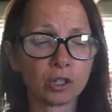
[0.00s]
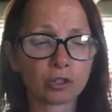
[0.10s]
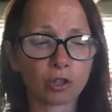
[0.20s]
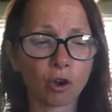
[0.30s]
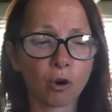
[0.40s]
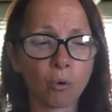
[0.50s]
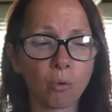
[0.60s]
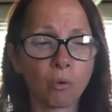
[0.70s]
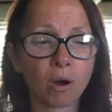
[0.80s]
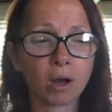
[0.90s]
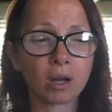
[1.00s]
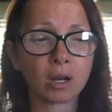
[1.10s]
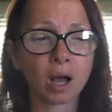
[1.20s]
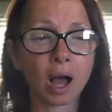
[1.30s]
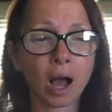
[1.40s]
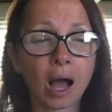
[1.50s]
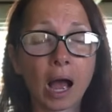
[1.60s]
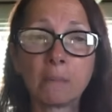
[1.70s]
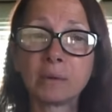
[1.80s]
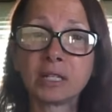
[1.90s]
So
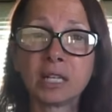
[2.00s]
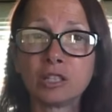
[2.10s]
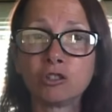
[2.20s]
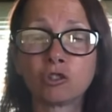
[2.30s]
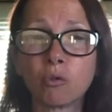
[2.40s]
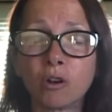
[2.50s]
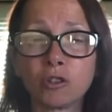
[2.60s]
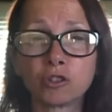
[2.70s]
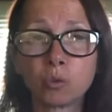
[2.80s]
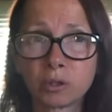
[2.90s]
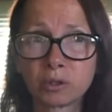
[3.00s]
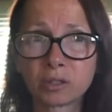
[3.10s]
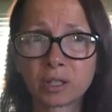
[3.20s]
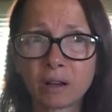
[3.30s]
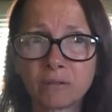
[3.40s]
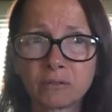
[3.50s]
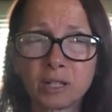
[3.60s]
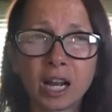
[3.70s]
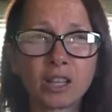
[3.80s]
I'm going to get into all the Twitter stuff.